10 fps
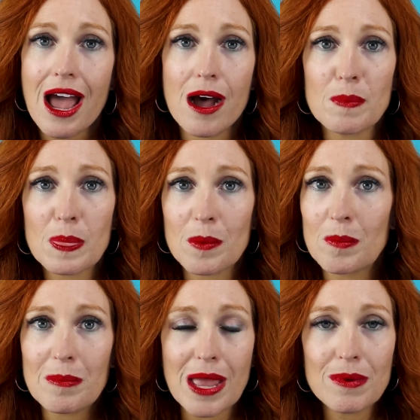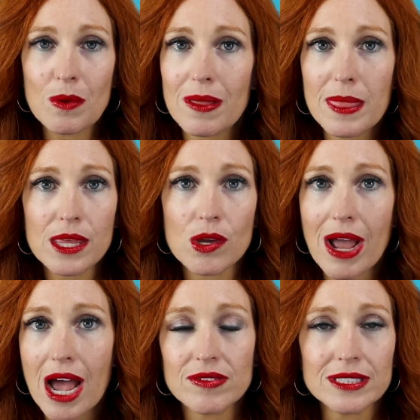Maybe one that you
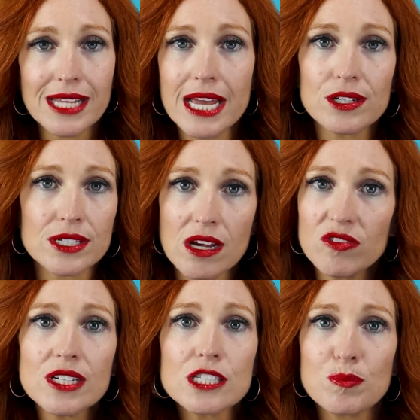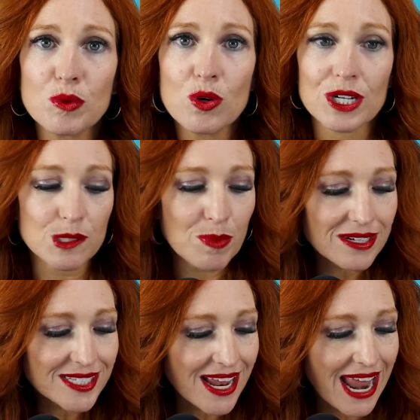haven't let yourself explore,
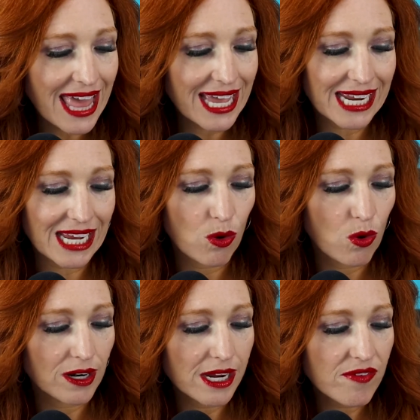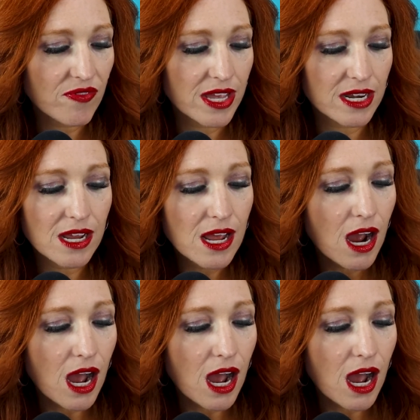spontaneity, or even